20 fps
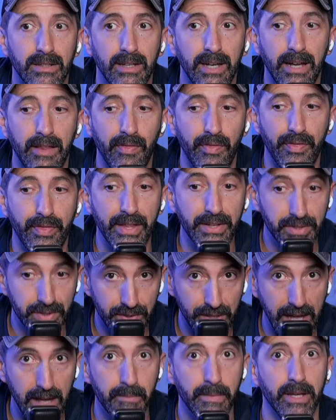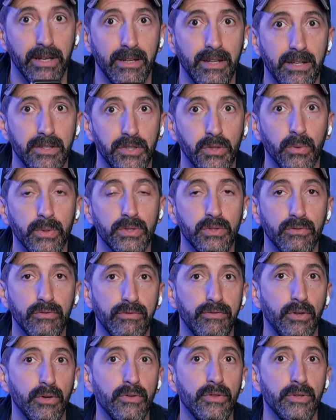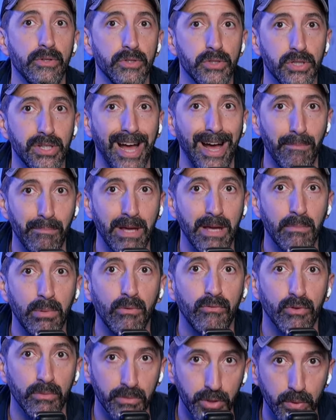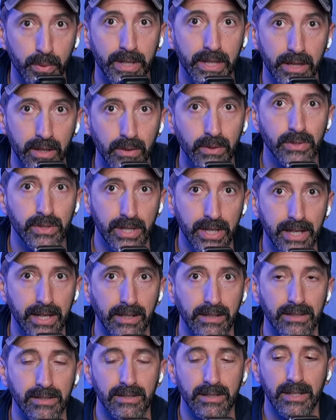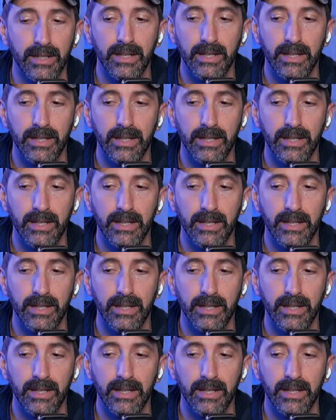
and this statement is going to further stop people from doing those things.